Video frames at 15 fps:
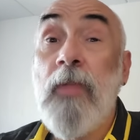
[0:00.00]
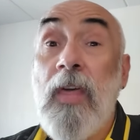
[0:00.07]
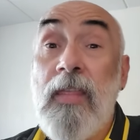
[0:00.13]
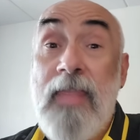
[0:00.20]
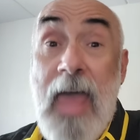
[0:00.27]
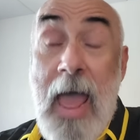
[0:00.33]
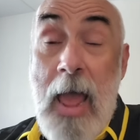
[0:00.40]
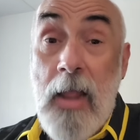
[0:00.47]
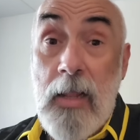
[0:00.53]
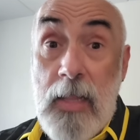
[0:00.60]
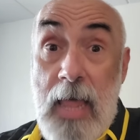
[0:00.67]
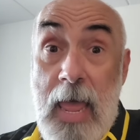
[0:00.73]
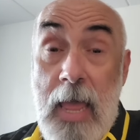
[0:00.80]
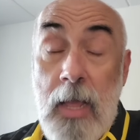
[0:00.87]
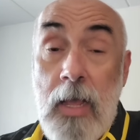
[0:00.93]
that
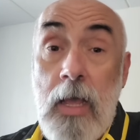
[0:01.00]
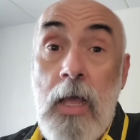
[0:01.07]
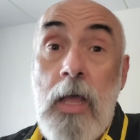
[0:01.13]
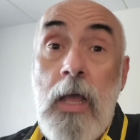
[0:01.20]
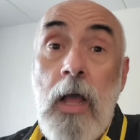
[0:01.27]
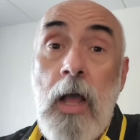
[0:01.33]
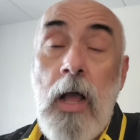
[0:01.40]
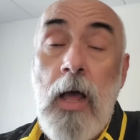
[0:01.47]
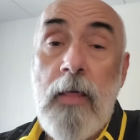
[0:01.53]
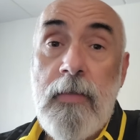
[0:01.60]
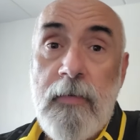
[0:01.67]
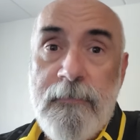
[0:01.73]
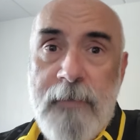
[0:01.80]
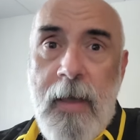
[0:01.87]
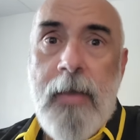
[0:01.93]
leg,
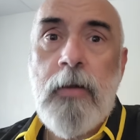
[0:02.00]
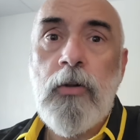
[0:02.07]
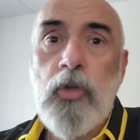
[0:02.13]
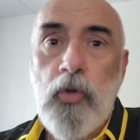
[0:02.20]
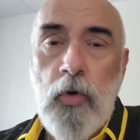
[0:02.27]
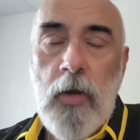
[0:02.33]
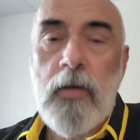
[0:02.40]
the final